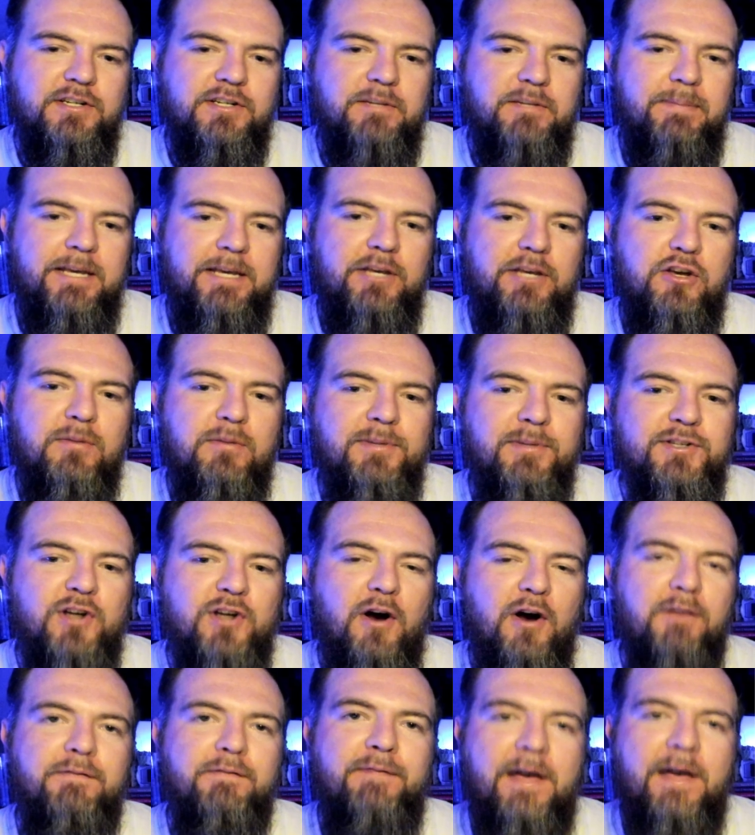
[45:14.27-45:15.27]
to be humans
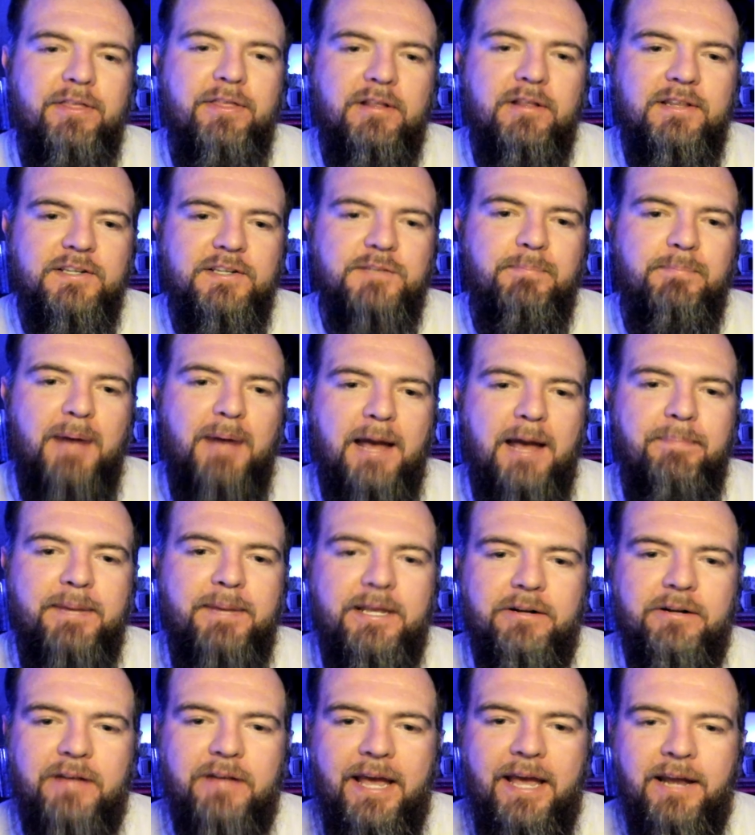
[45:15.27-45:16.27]
are featherless
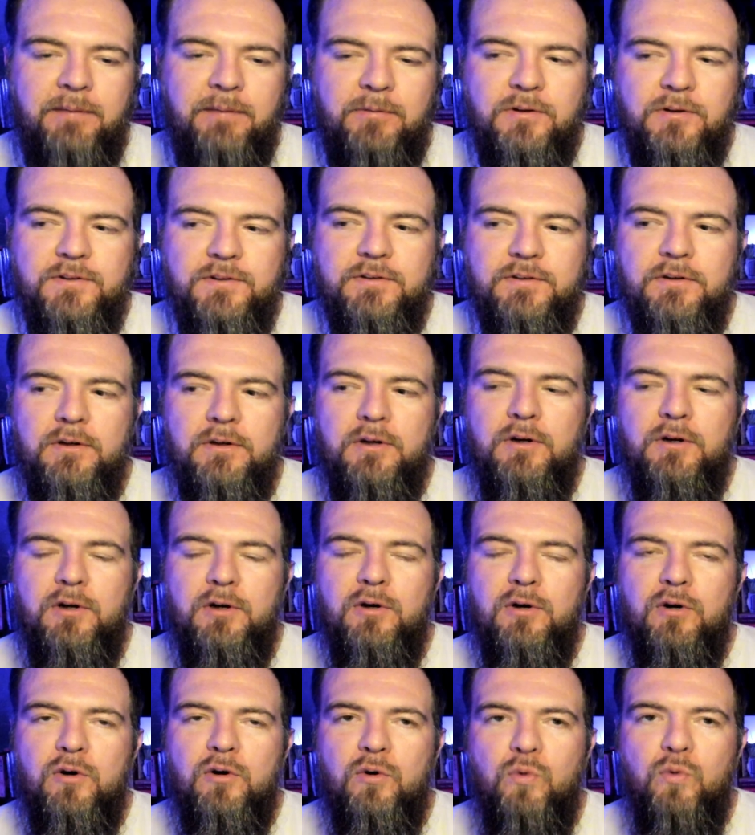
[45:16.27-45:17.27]
bipedal animals
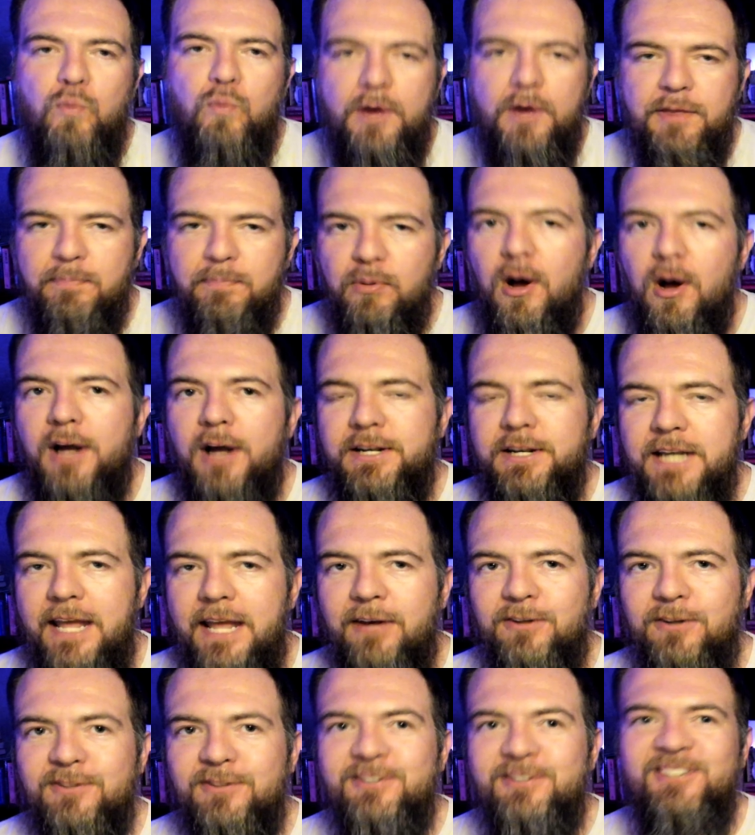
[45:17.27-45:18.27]
with broad
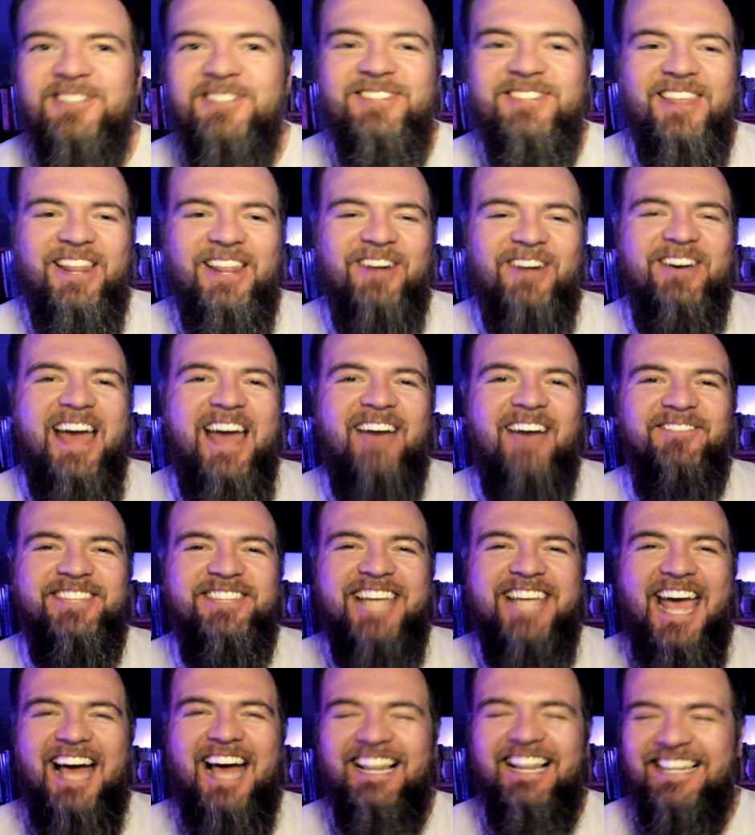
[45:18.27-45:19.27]
nails. So they don't have
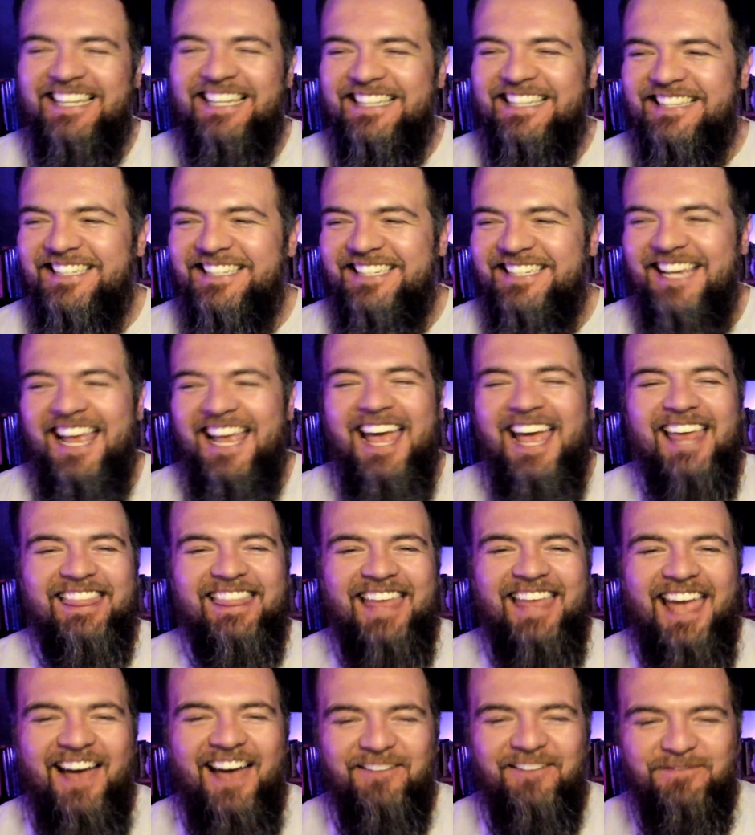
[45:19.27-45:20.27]
talons.
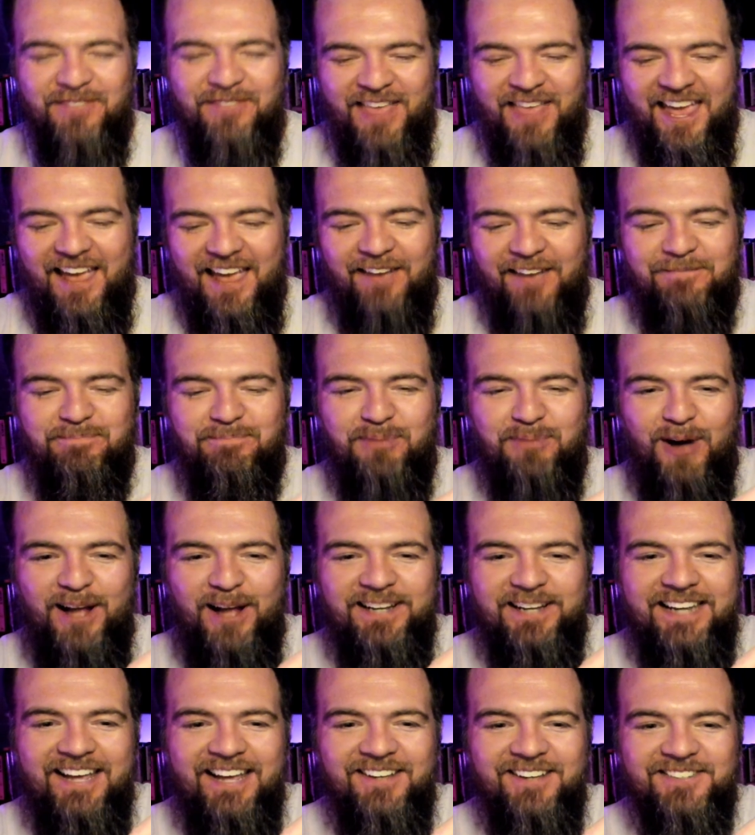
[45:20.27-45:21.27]
They have broad
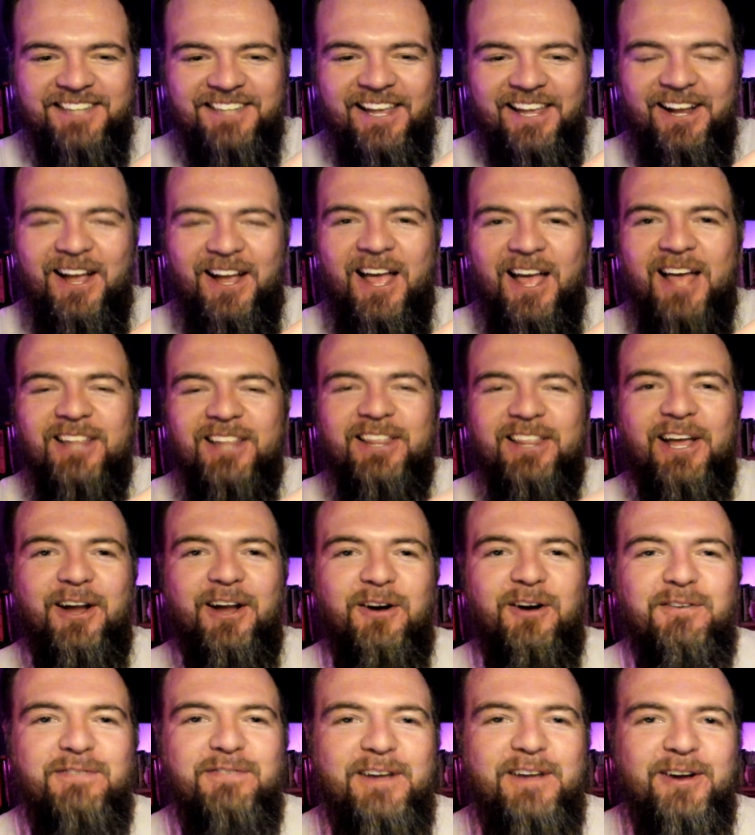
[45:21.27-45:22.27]
nails like
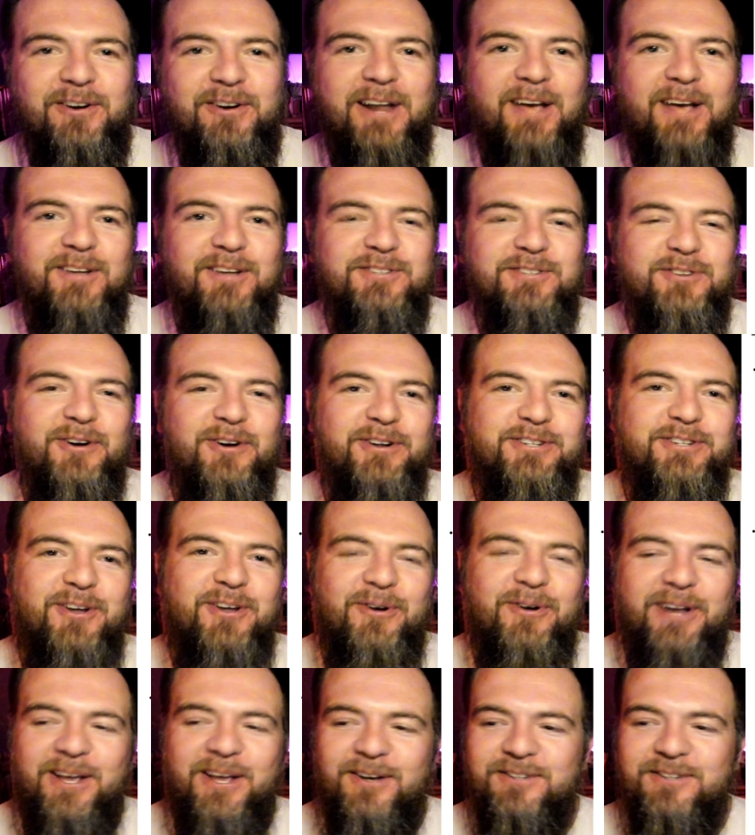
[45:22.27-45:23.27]
our fingernails or our
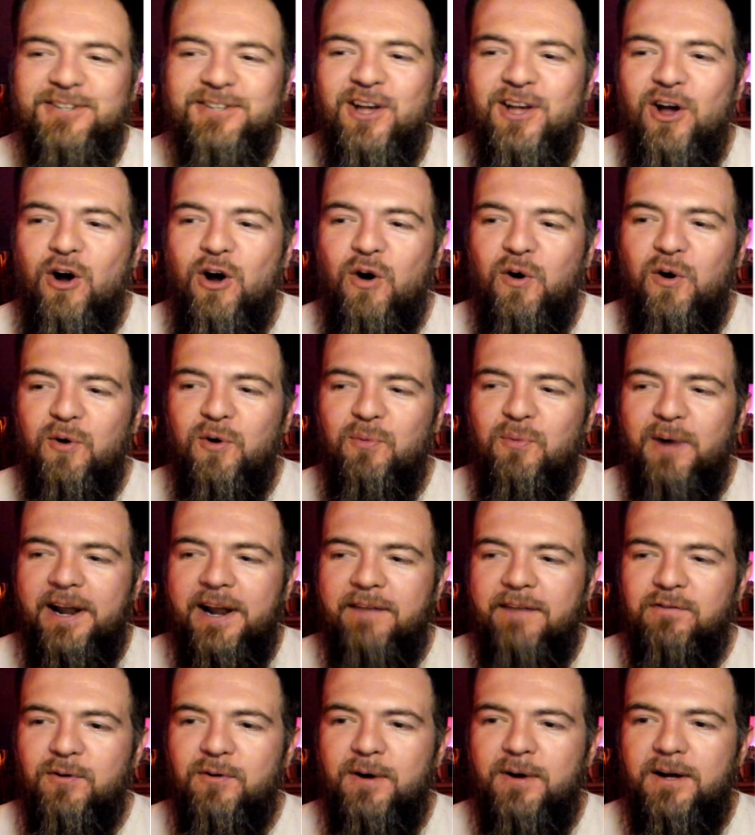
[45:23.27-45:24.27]
toenails or
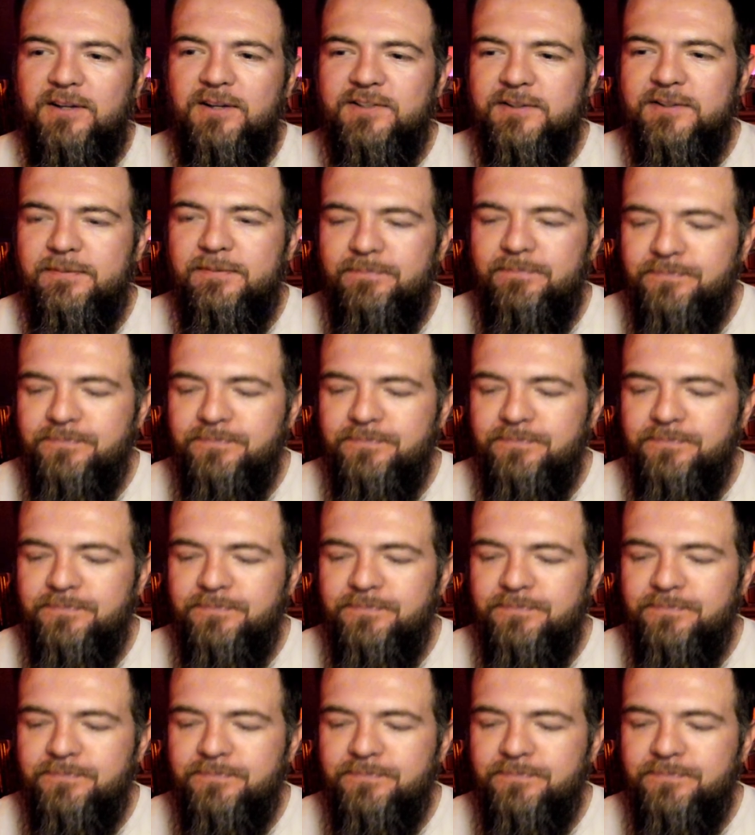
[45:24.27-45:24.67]
whatever else.